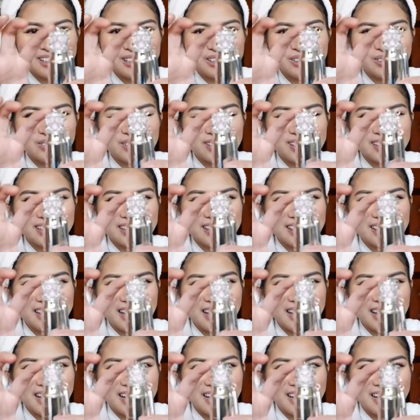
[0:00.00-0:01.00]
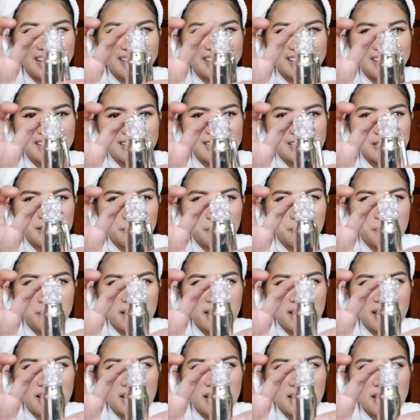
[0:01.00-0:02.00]
Look at that. It's
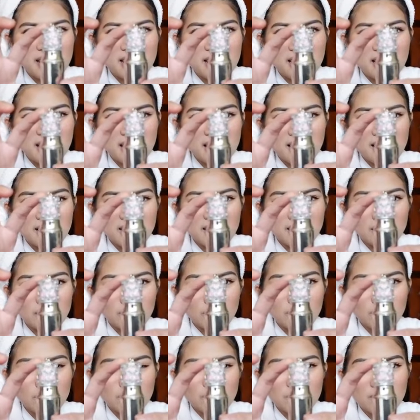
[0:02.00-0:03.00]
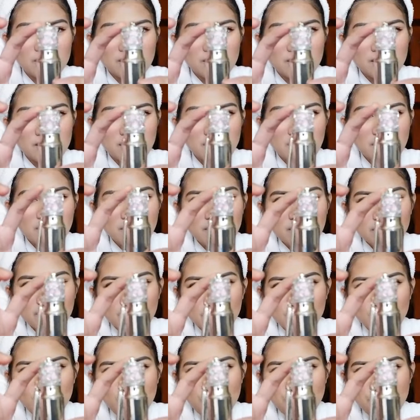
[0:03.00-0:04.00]
pink and it looks
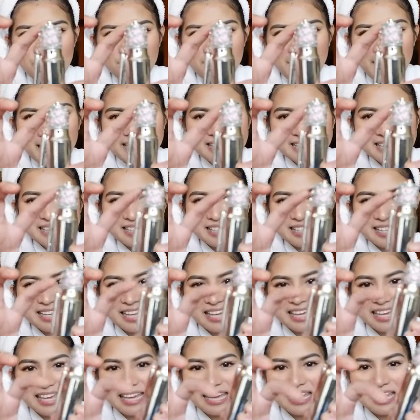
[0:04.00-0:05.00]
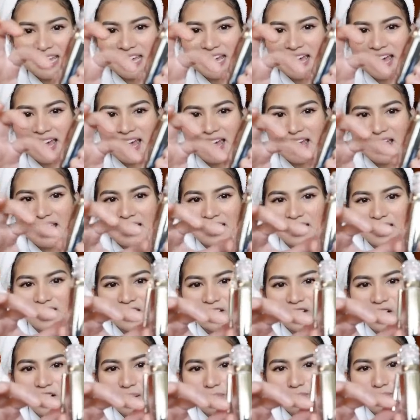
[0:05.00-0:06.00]
so fancy and
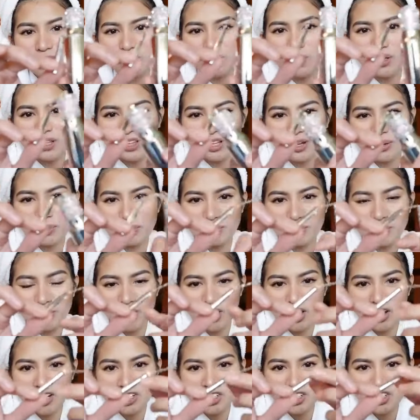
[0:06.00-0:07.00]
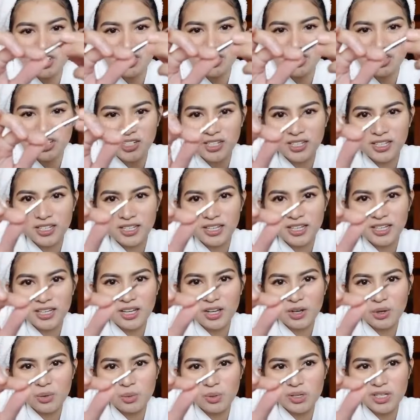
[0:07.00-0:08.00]
it comes with a brush
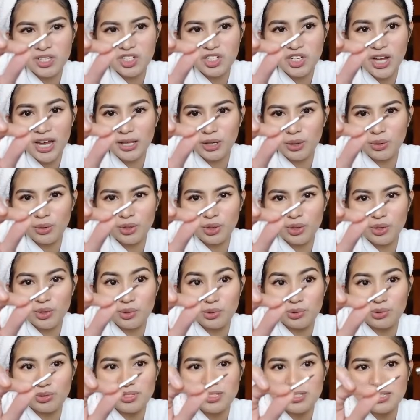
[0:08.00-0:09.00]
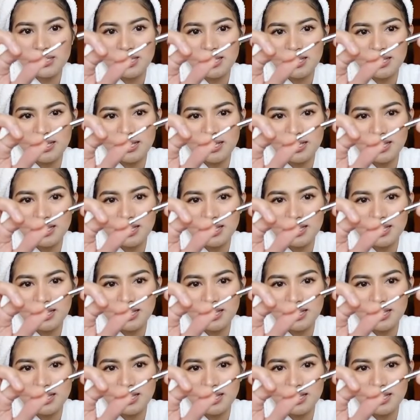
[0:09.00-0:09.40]
which I don't use.